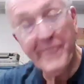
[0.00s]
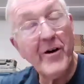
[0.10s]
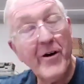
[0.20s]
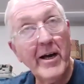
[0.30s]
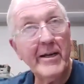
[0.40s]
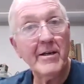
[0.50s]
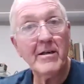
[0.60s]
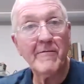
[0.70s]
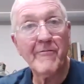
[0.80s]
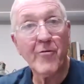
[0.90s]

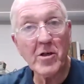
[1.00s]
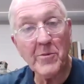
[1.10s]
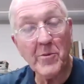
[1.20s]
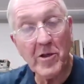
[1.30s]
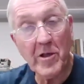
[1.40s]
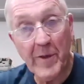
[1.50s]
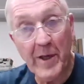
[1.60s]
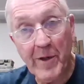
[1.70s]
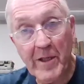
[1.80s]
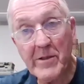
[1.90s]
define enforceable
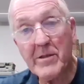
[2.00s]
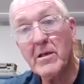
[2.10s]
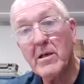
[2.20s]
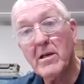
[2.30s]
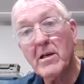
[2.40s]
commitments